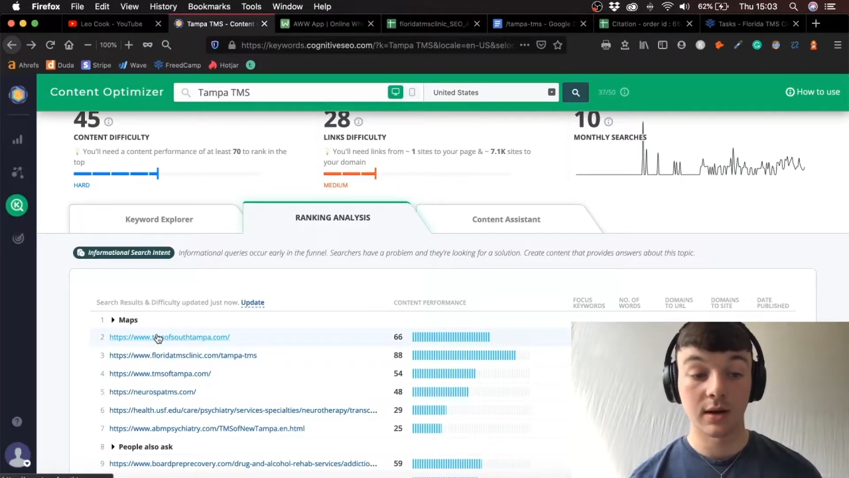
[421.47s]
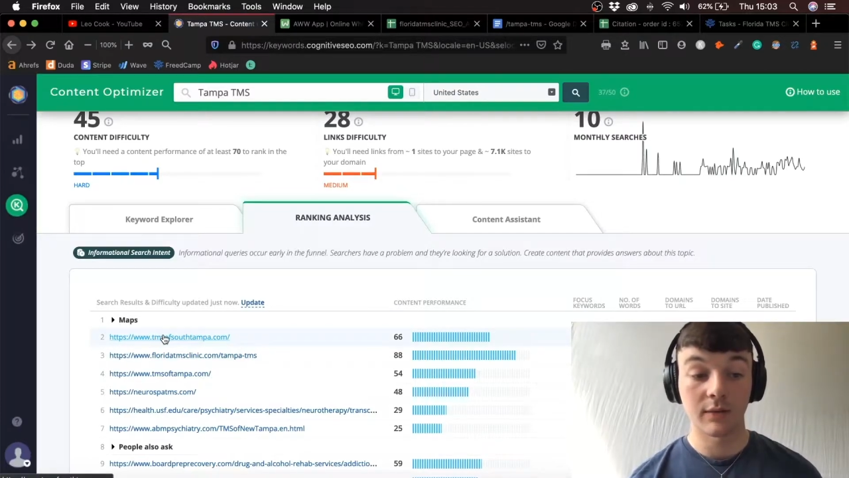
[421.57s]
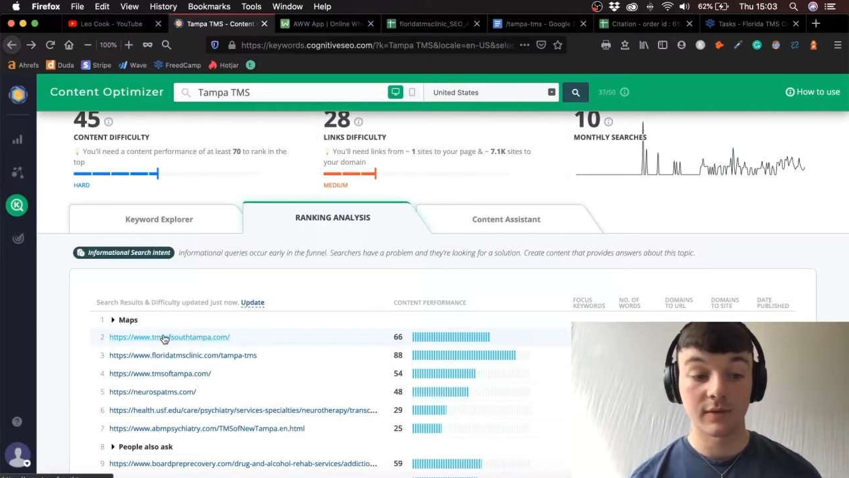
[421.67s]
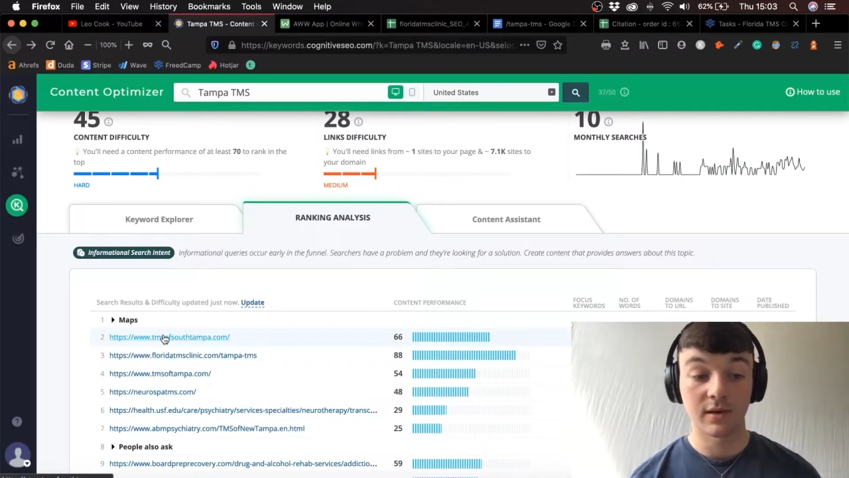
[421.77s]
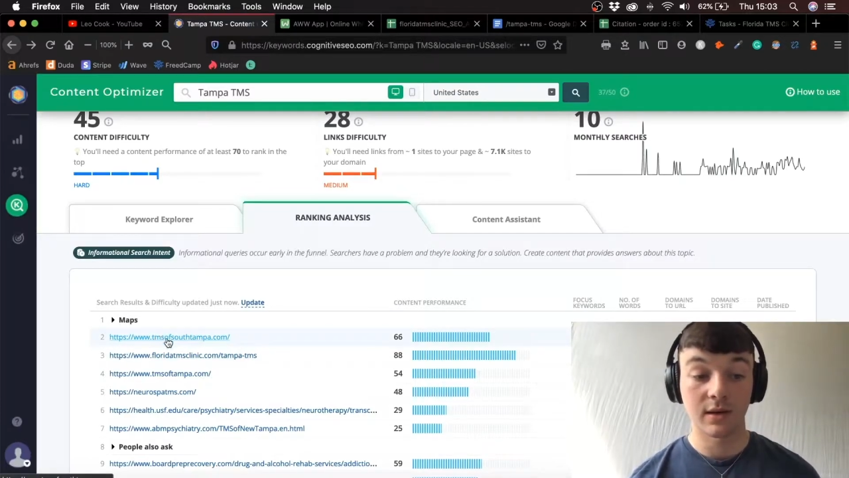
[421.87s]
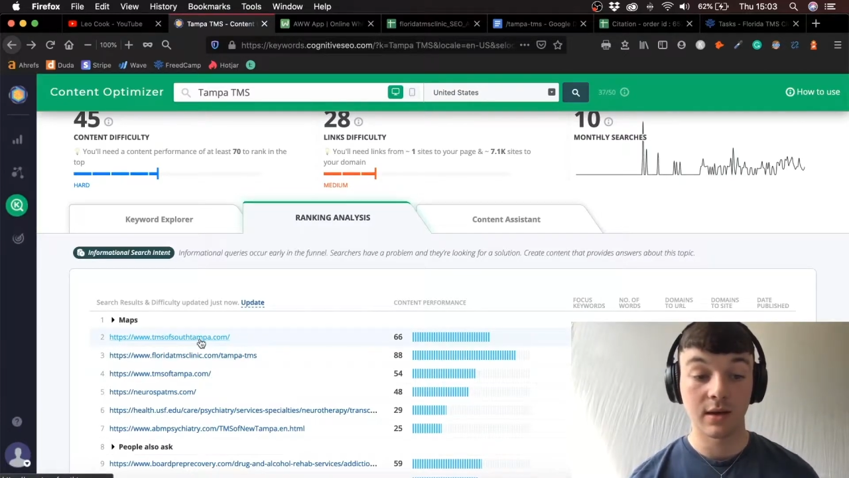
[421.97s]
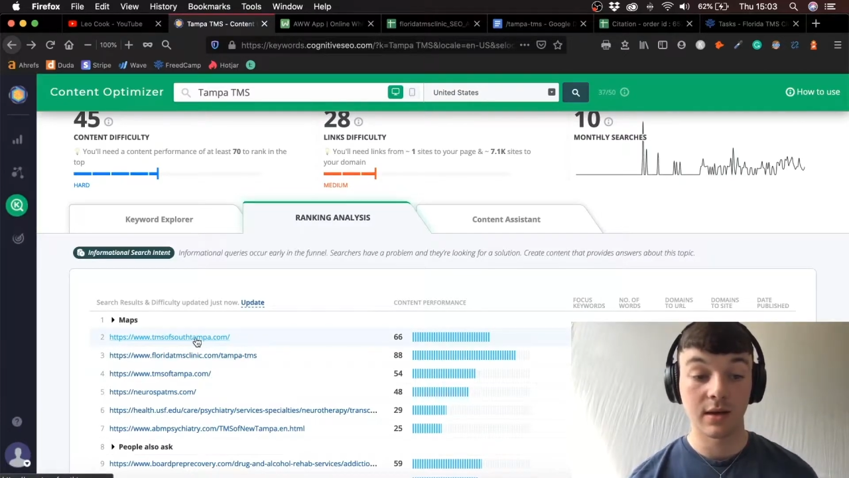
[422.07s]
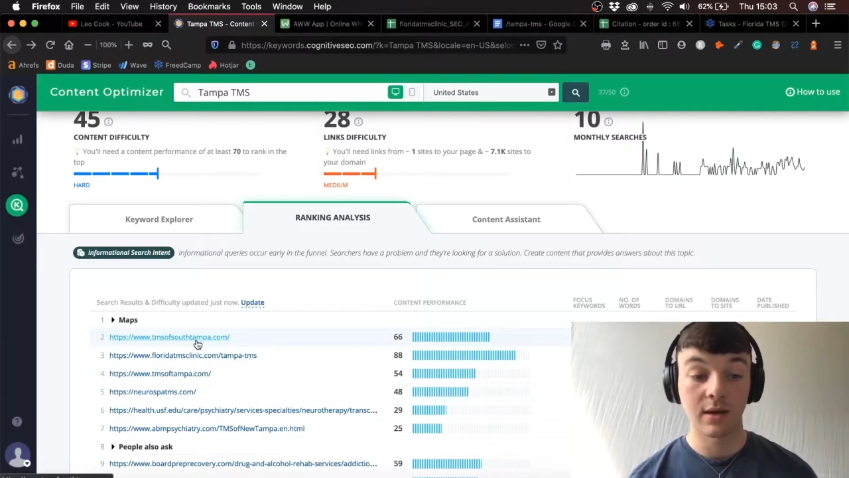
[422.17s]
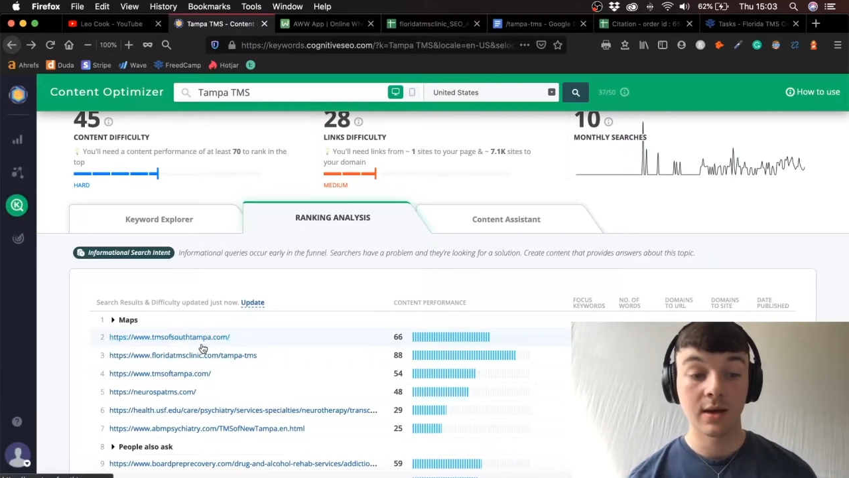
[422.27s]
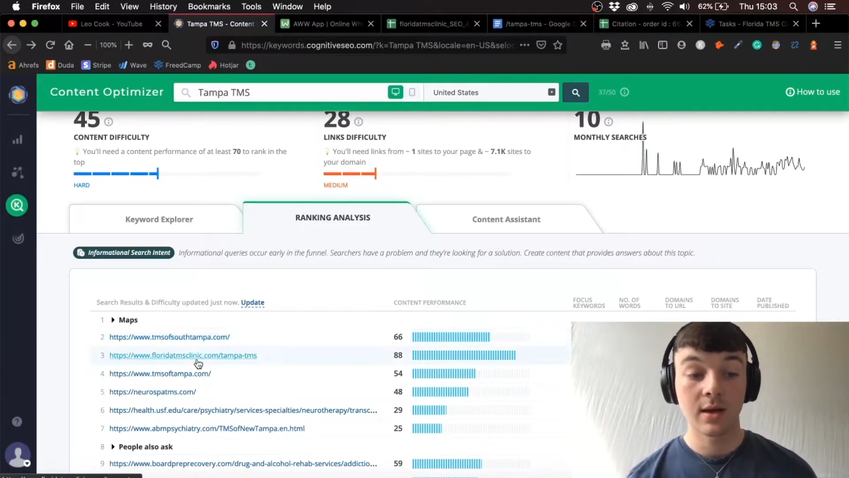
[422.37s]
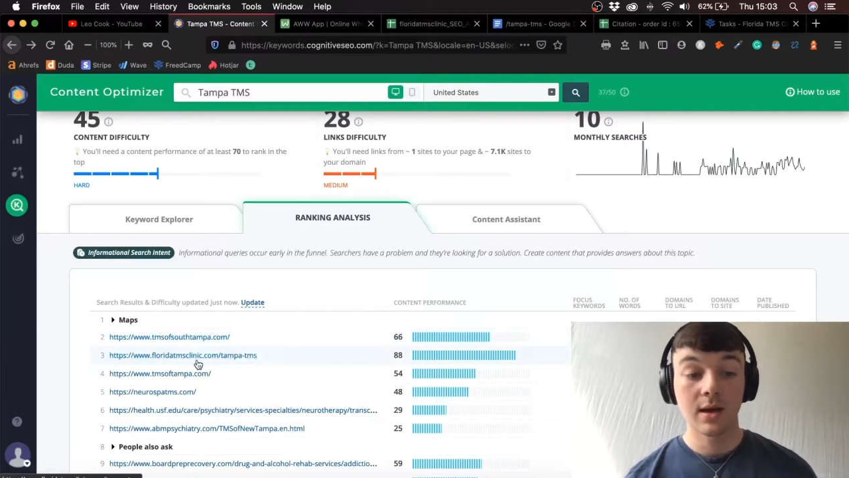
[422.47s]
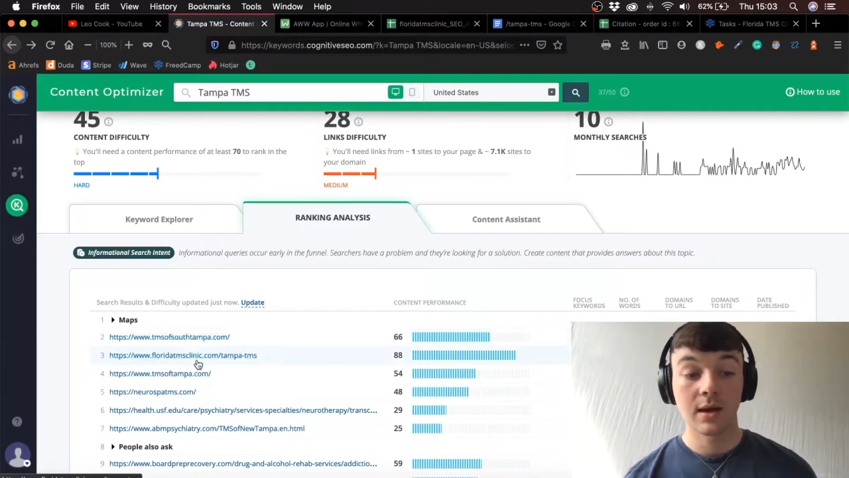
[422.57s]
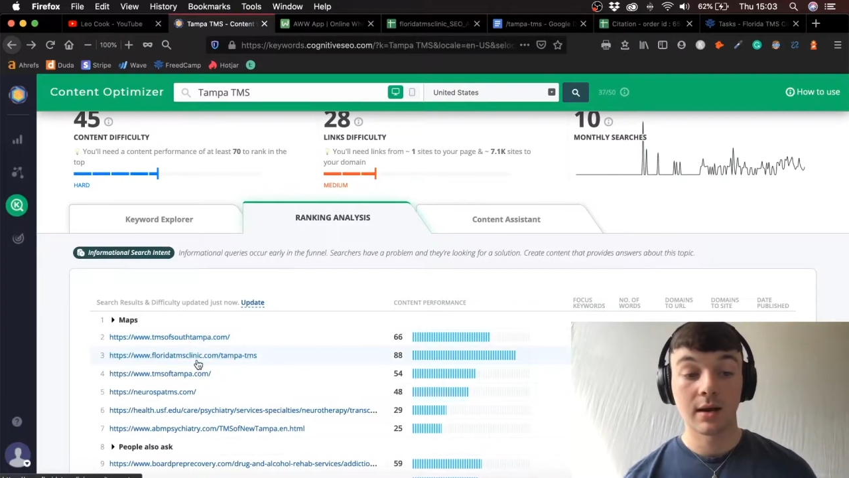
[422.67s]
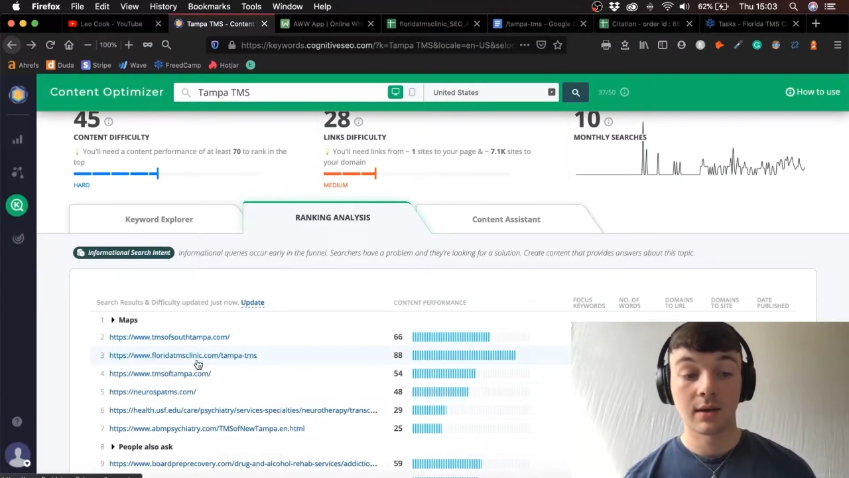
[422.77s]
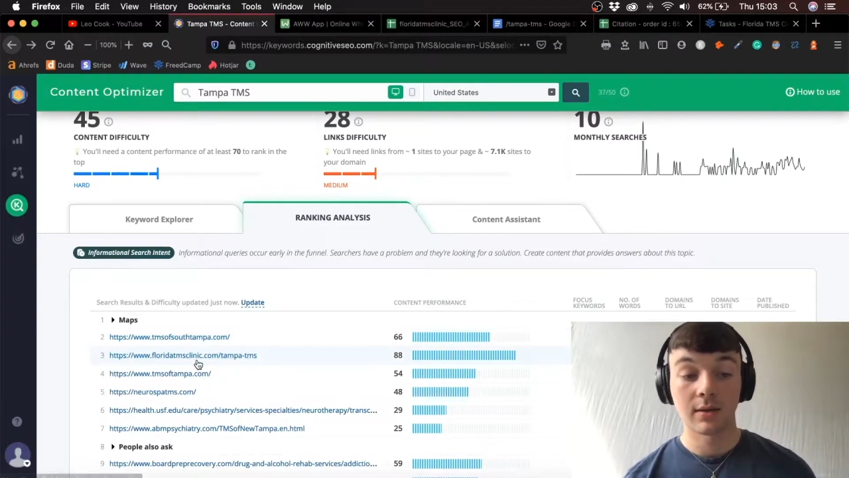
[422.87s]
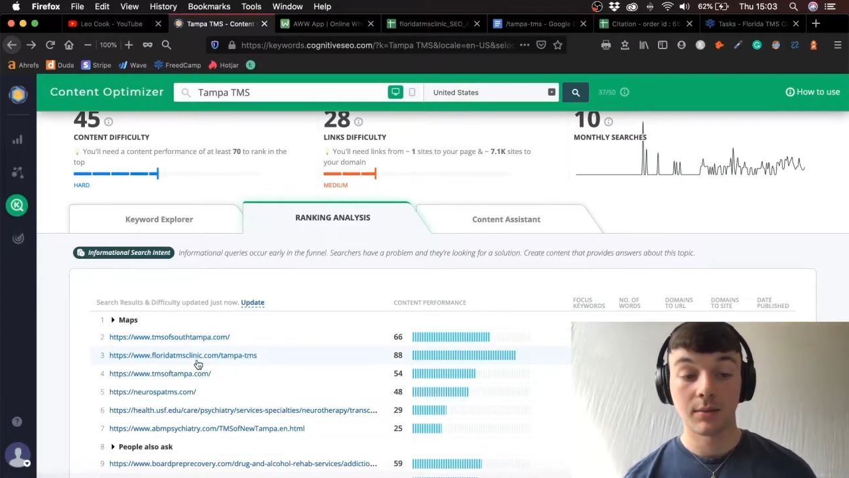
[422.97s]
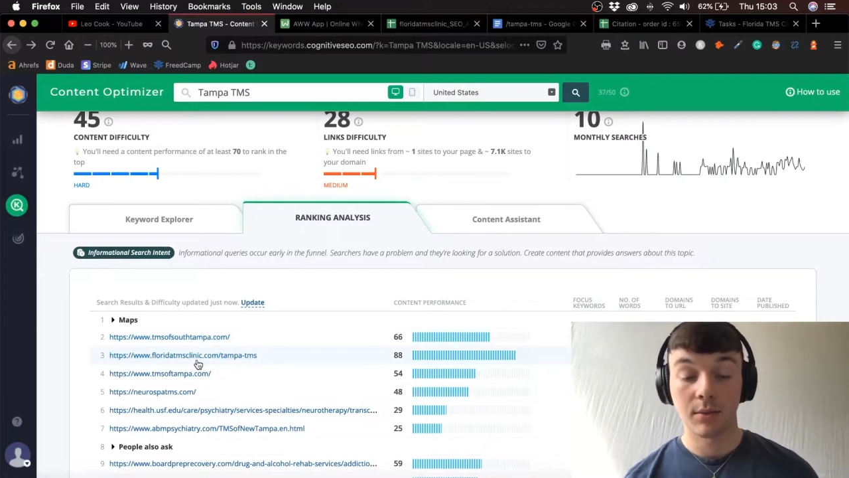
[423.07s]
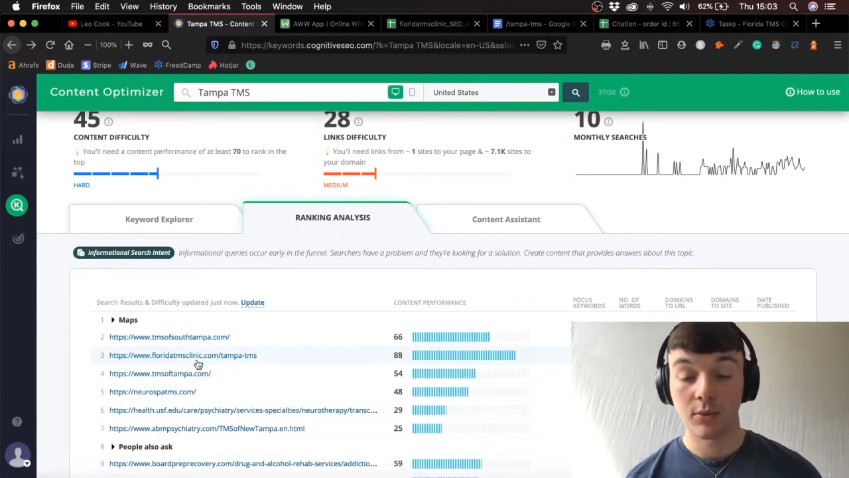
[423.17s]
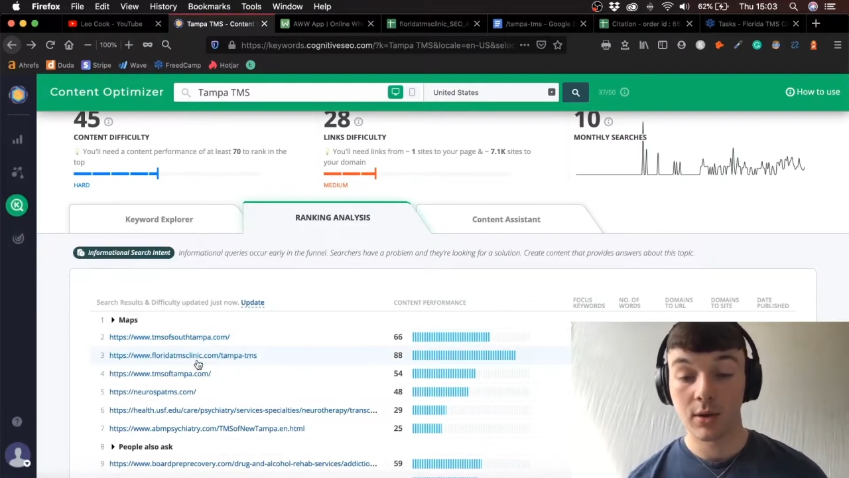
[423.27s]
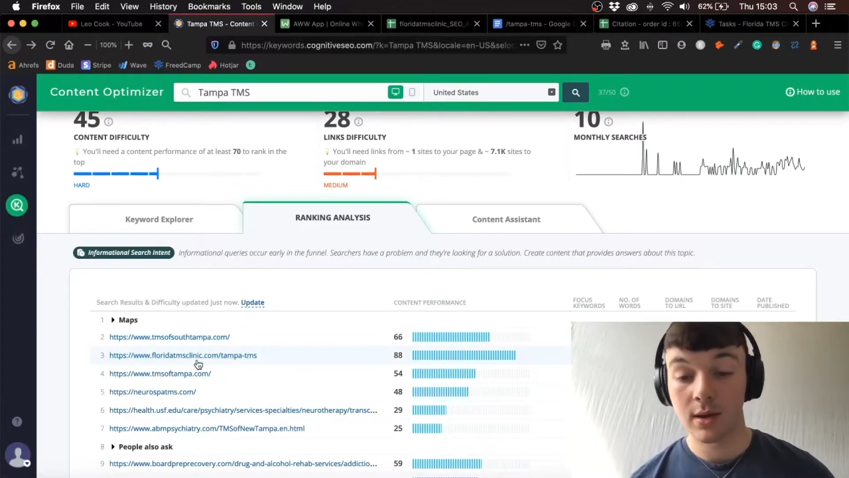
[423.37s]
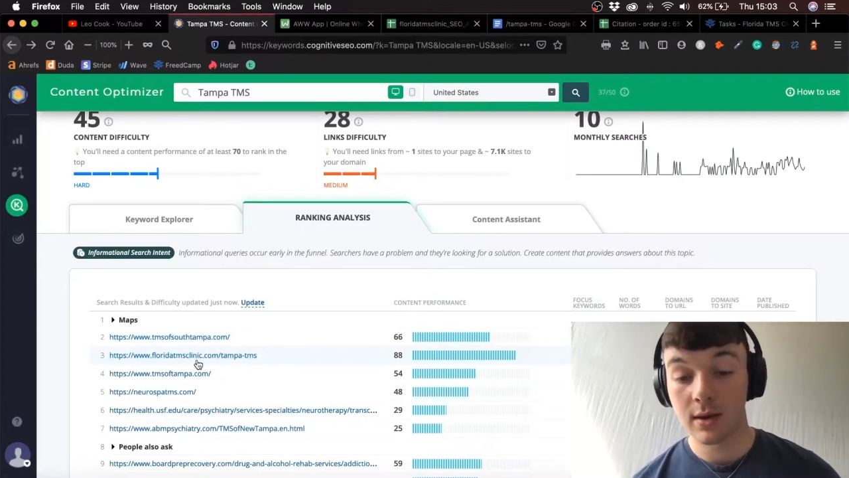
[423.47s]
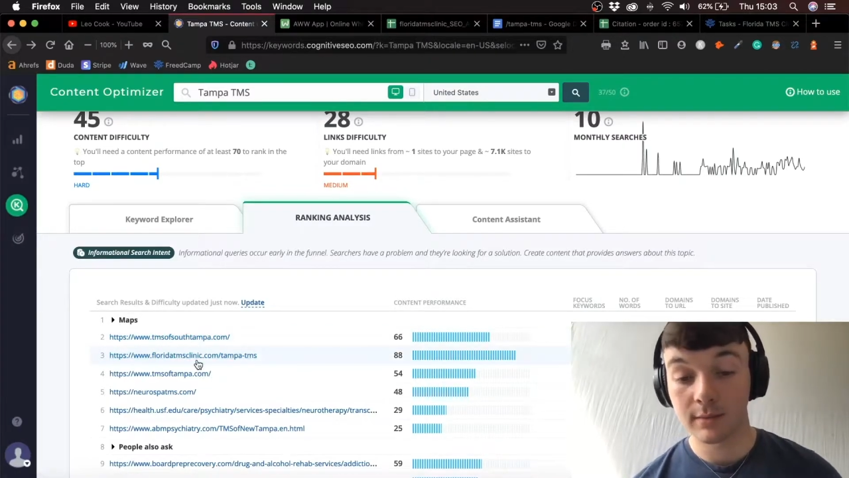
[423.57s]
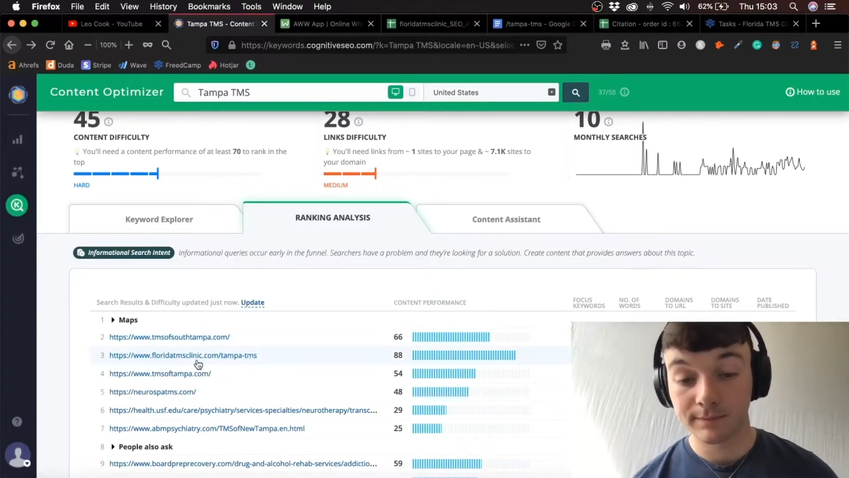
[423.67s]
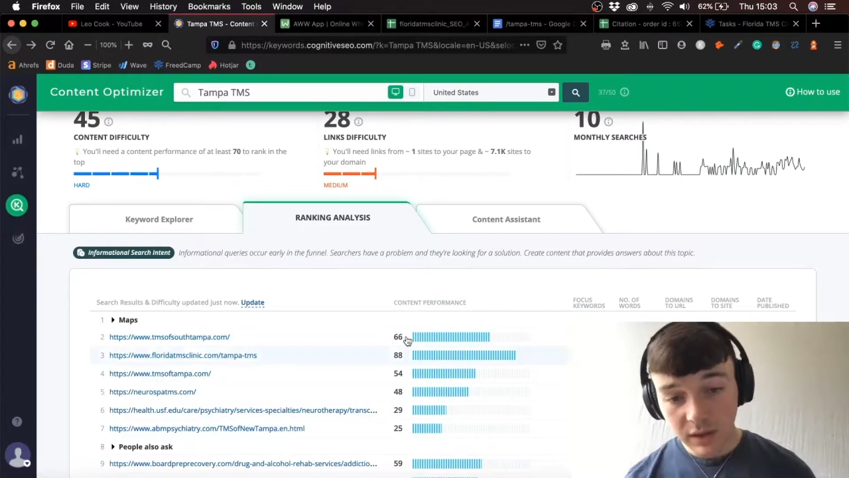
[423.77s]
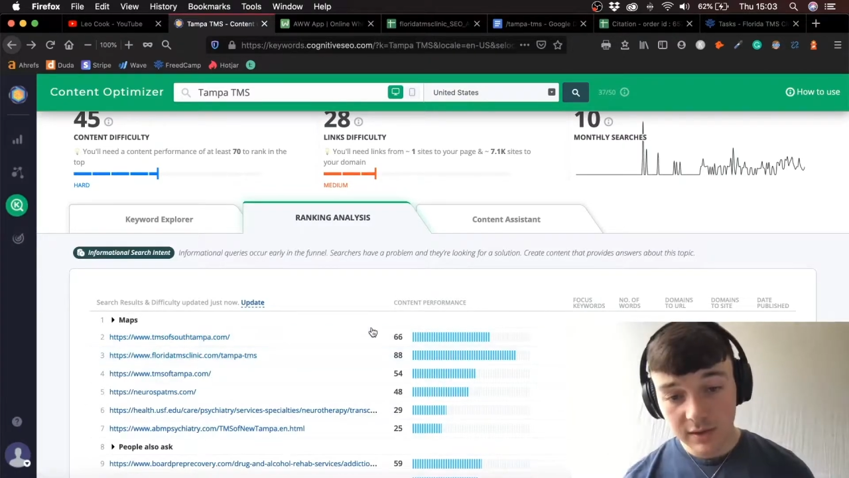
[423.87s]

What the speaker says: and obviously here, and then number 3 here.